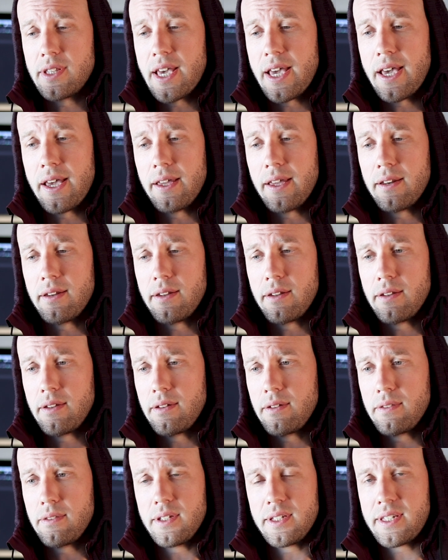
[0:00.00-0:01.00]
that
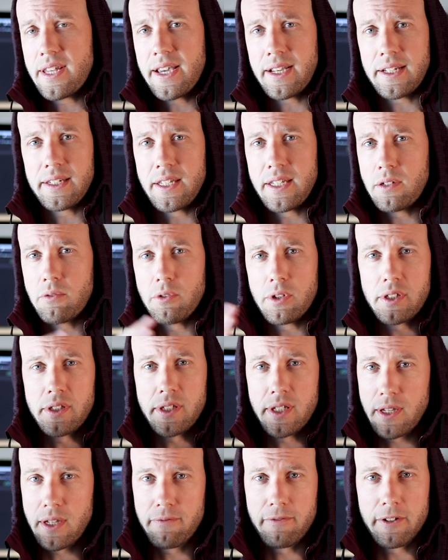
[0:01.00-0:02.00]
the technique would
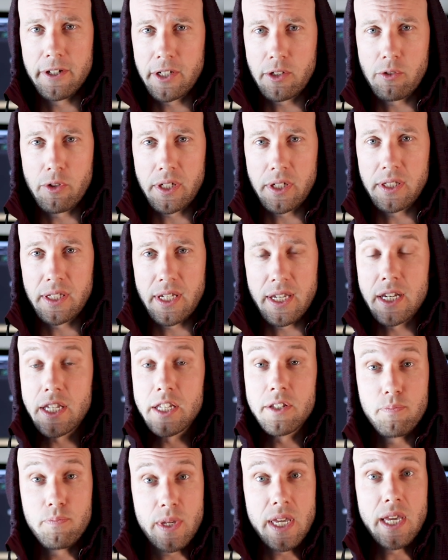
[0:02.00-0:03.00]
clean up very quickly, and
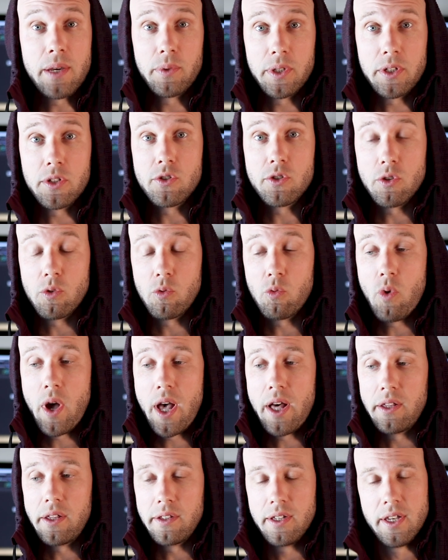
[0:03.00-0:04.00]
he'd be able to do it
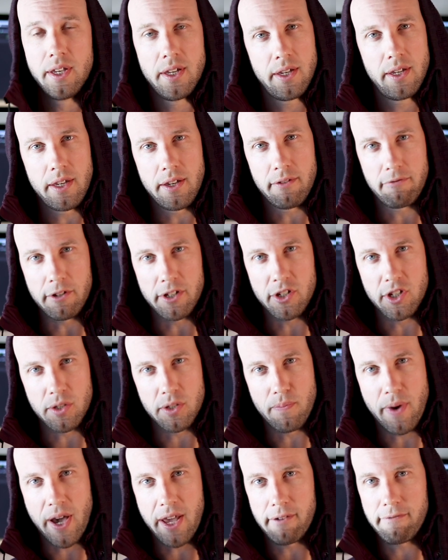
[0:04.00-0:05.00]
well if we
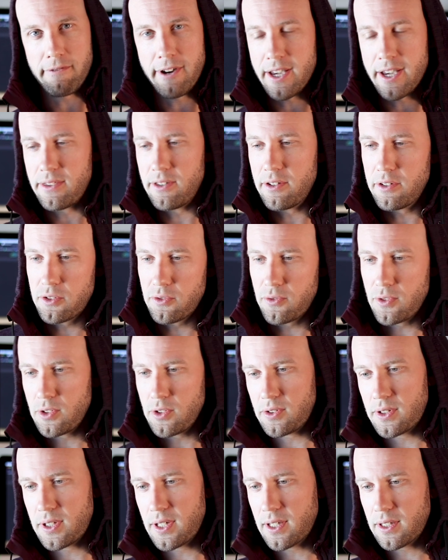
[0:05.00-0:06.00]
just modified those few
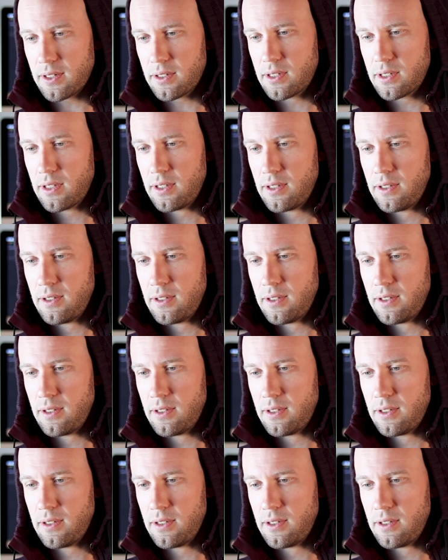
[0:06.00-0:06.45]
things.